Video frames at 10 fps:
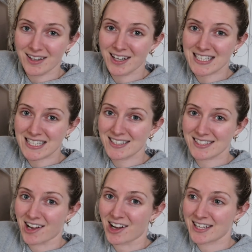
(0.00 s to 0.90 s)
the ideas,
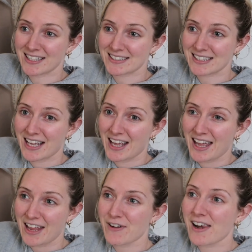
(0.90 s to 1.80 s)
guys,
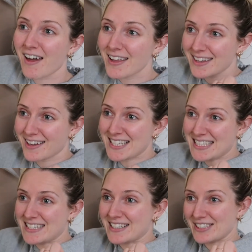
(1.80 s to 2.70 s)
if I like the
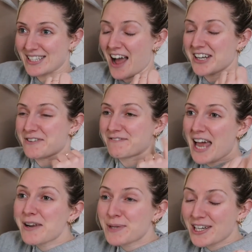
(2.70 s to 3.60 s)
ideas, I
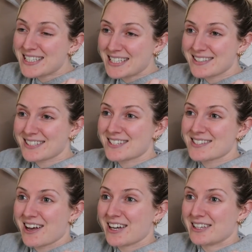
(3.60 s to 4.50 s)
develop the ideas and
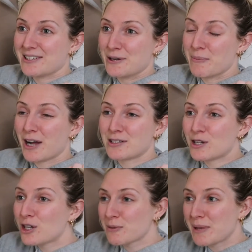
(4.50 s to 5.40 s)
design them, I
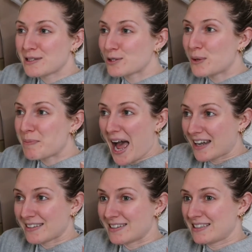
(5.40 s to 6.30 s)
turn them into a
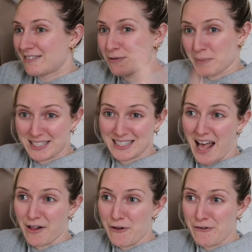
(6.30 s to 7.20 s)
pattern for
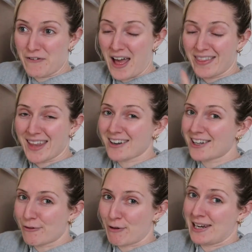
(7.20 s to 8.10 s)
myself, and then I
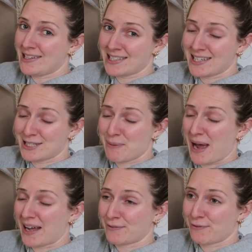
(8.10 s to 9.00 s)
can release it as a
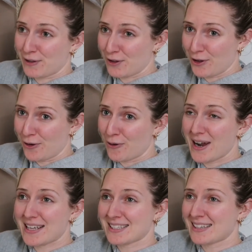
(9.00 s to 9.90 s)
pattern for you.
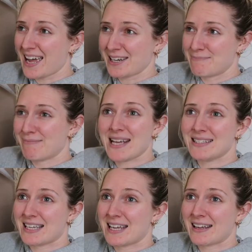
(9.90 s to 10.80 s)
Isn't that an
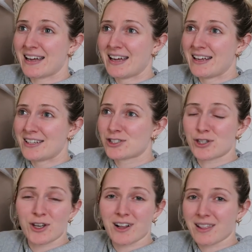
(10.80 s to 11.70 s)
amazing
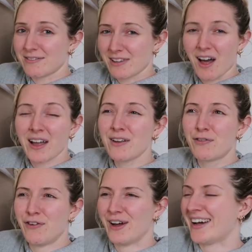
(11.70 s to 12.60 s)
circle of
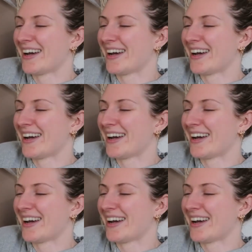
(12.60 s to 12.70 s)
life?